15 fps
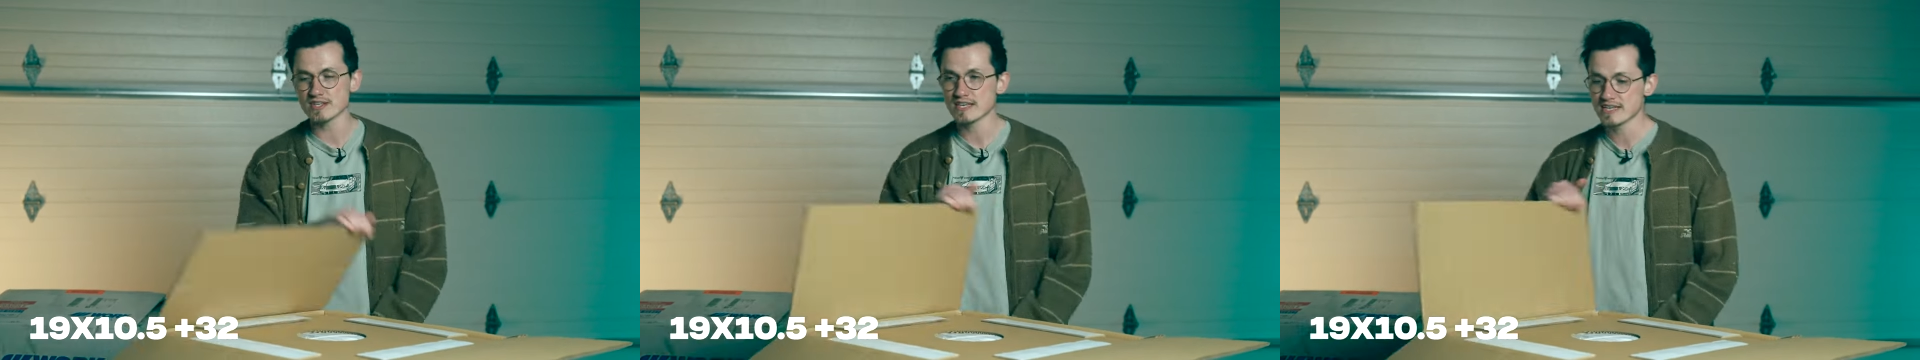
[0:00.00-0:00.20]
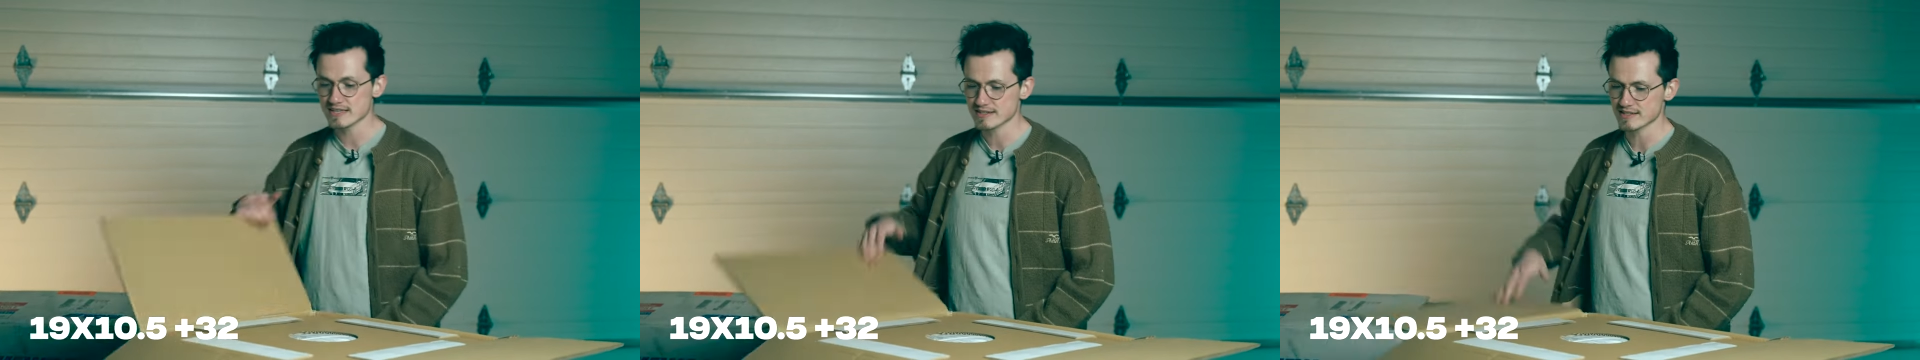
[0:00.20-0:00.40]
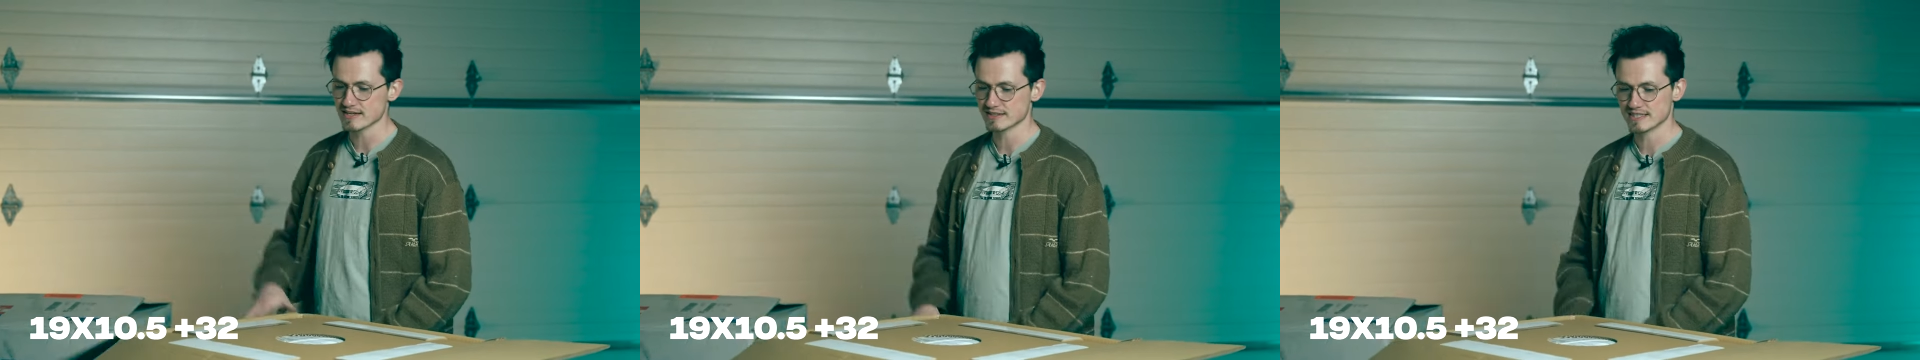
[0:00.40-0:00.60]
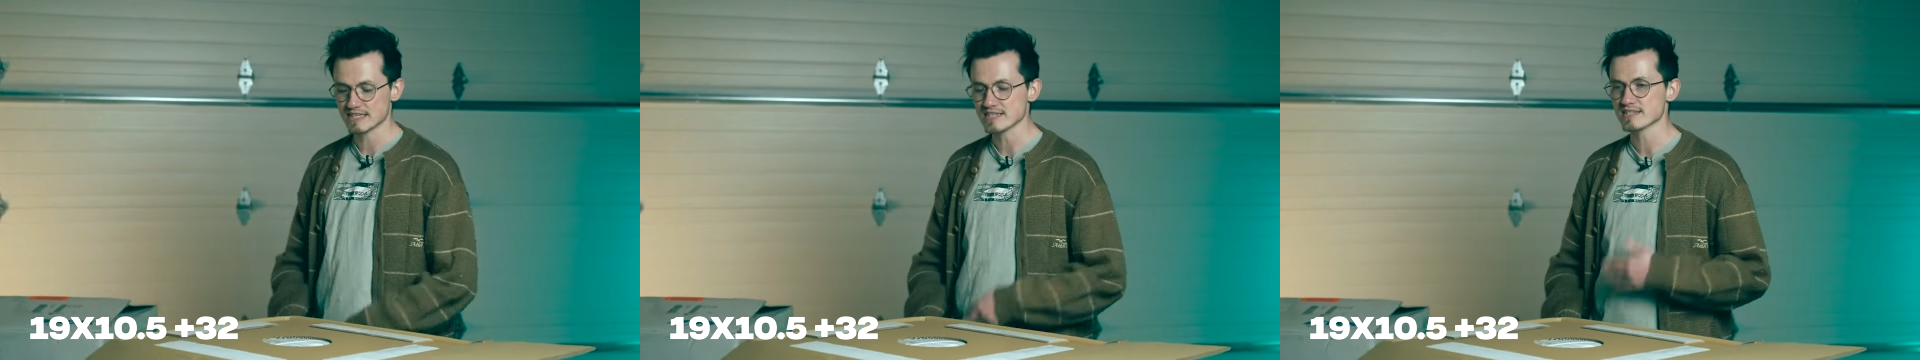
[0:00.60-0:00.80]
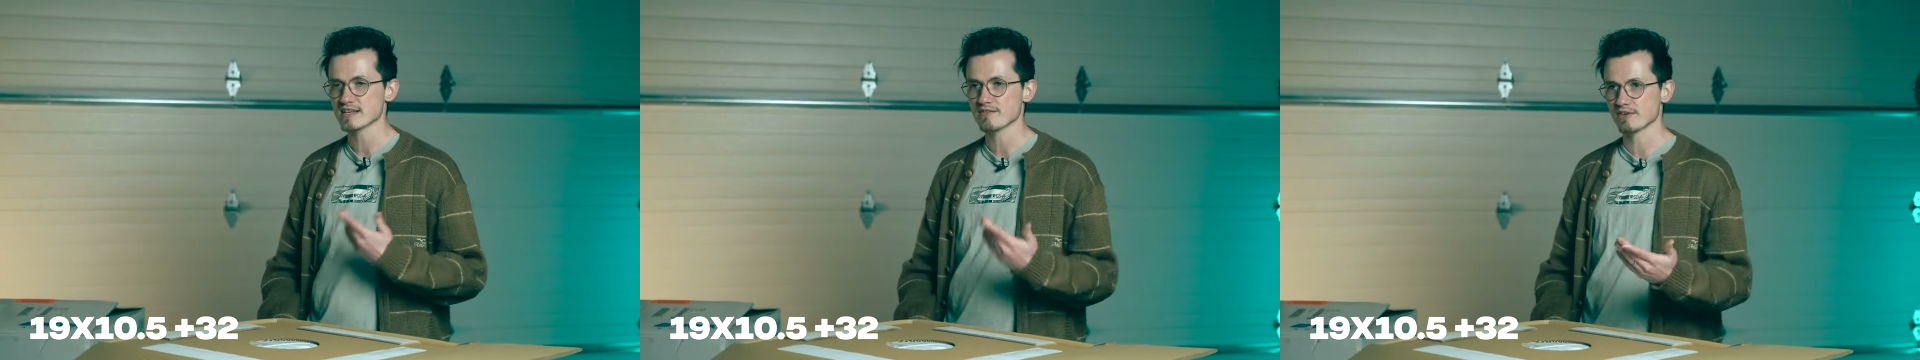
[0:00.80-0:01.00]
is a
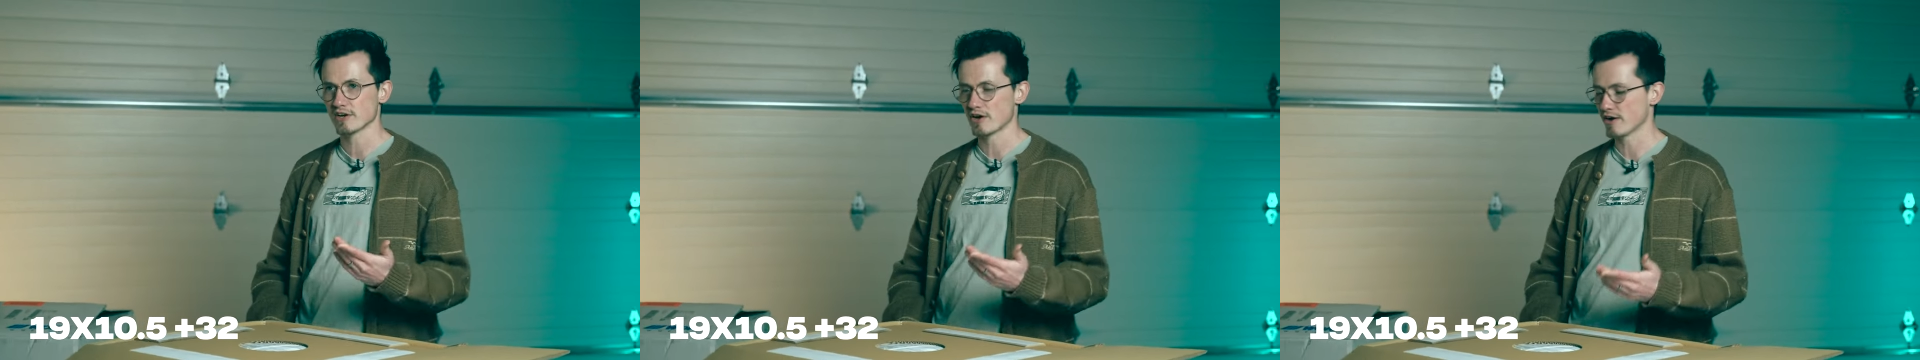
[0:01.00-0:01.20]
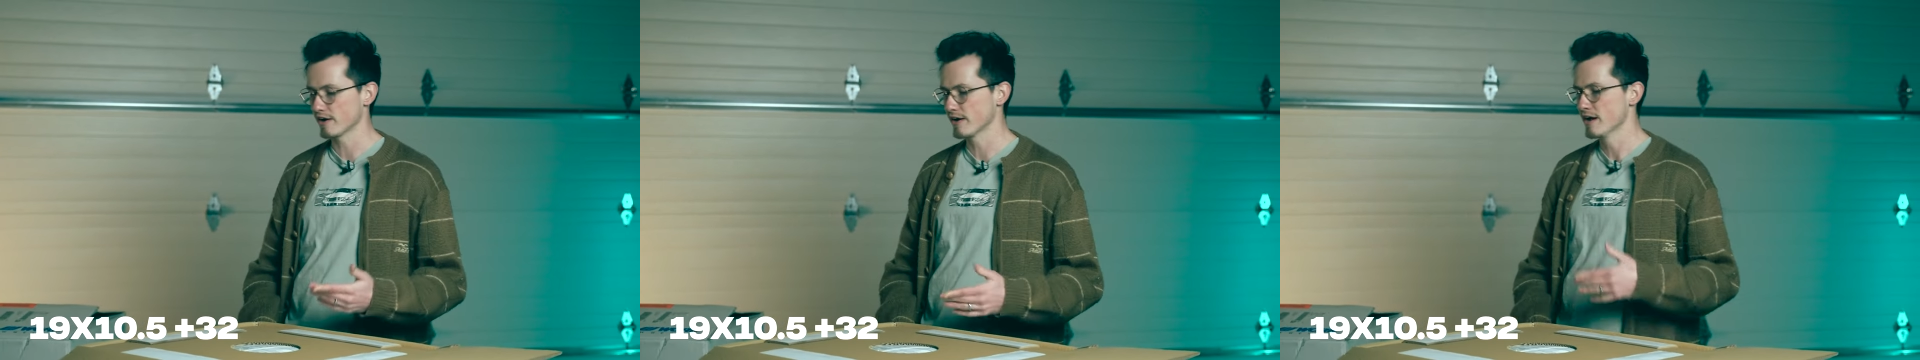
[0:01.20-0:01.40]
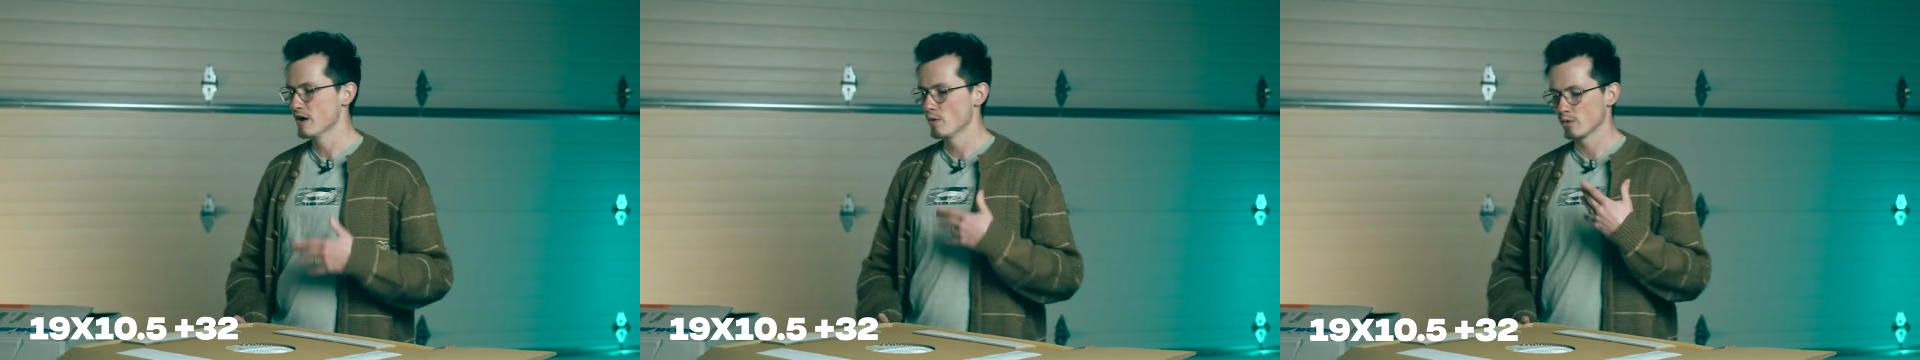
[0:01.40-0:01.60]
T7R